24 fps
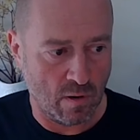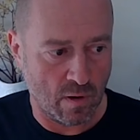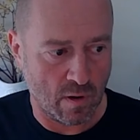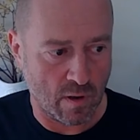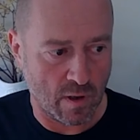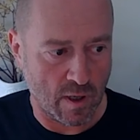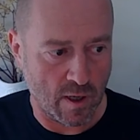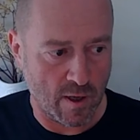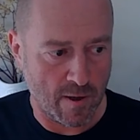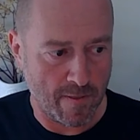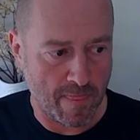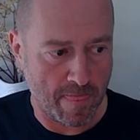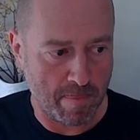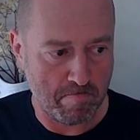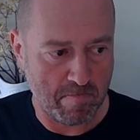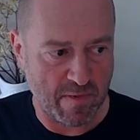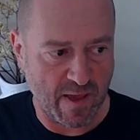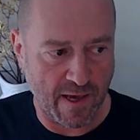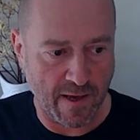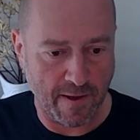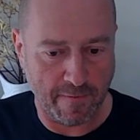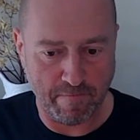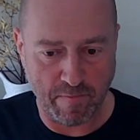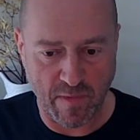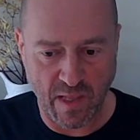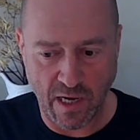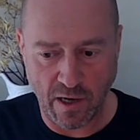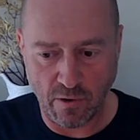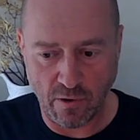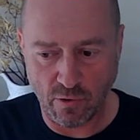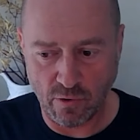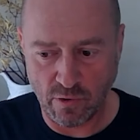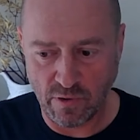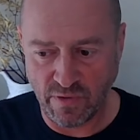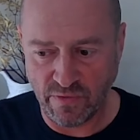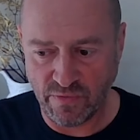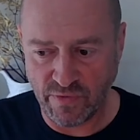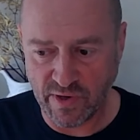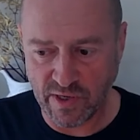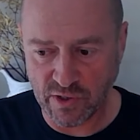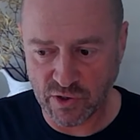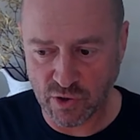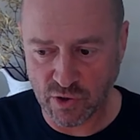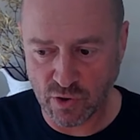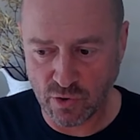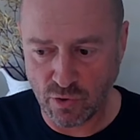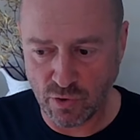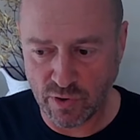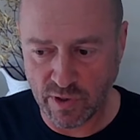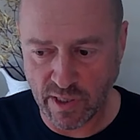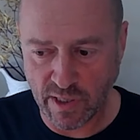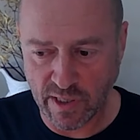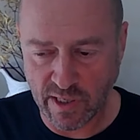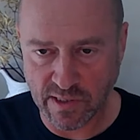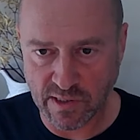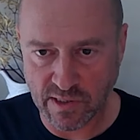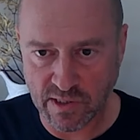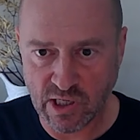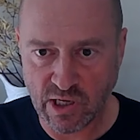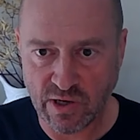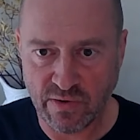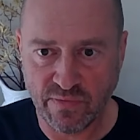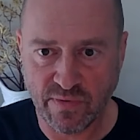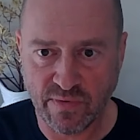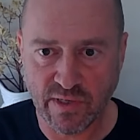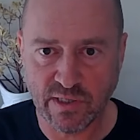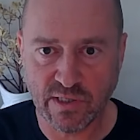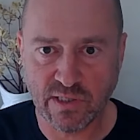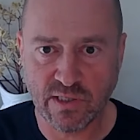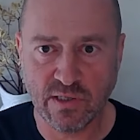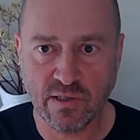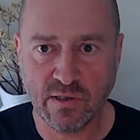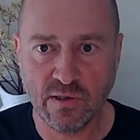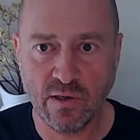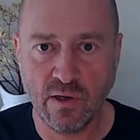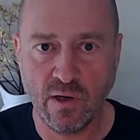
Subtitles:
Okay, and now everything is good. I can save this.